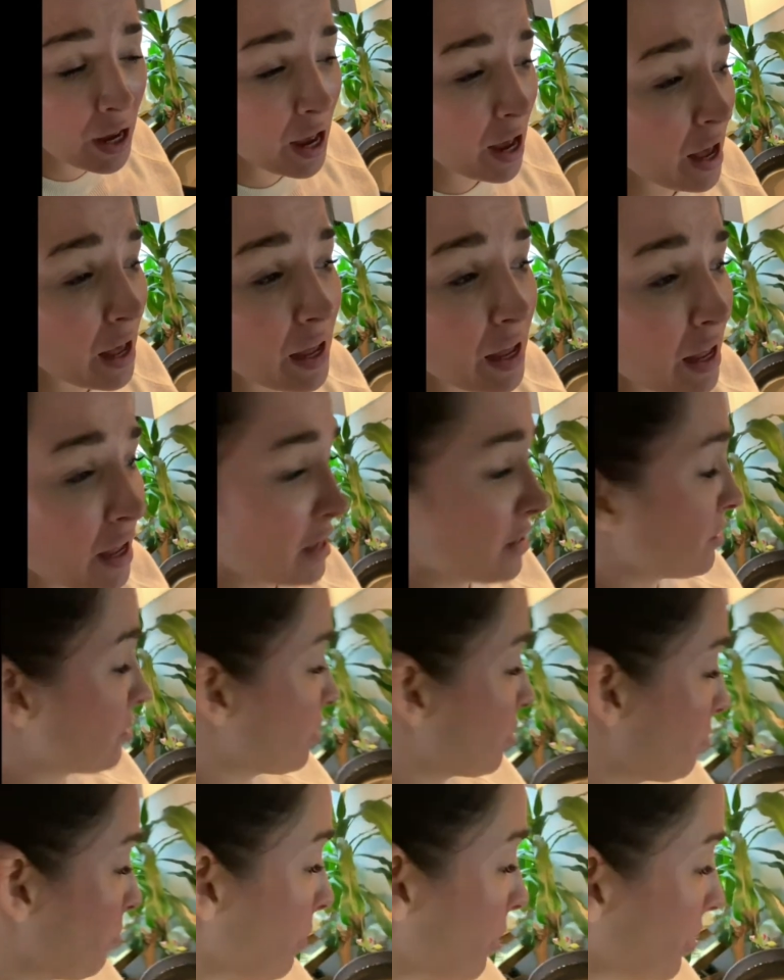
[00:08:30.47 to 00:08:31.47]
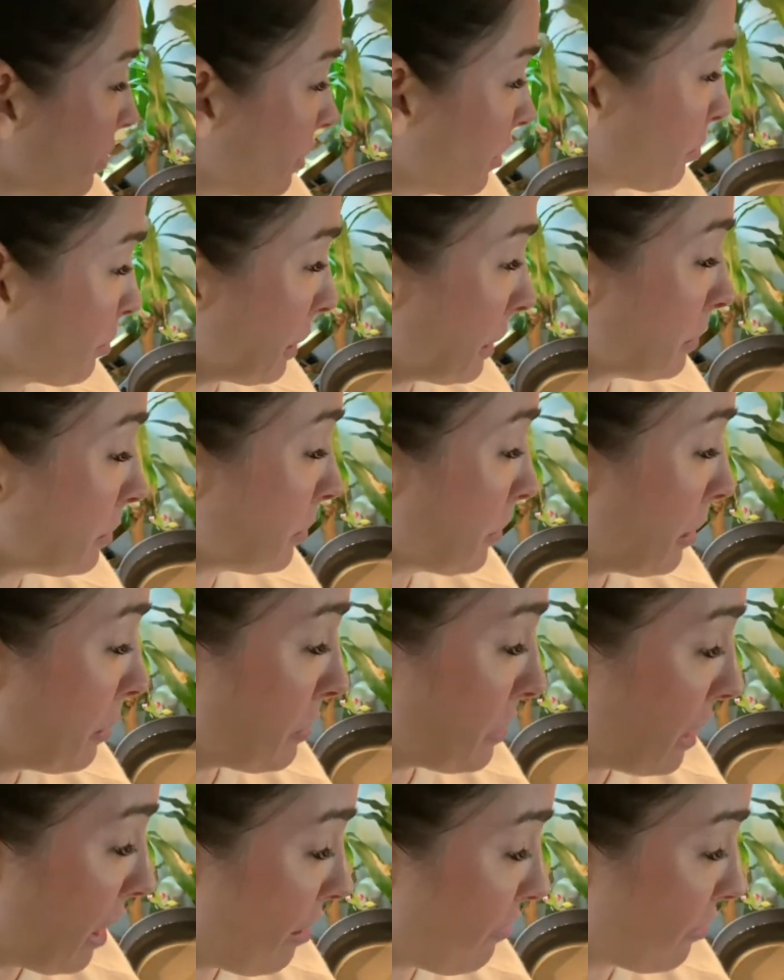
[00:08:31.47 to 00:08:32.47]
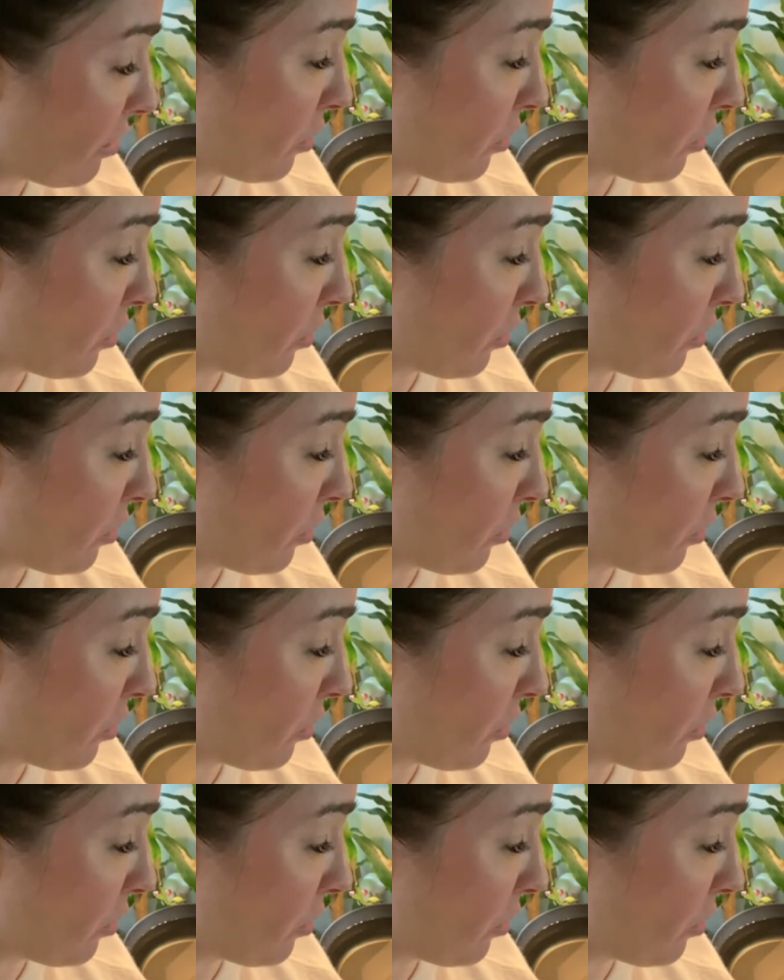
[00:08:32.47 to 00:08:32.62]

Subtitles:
And so part of the problem I was having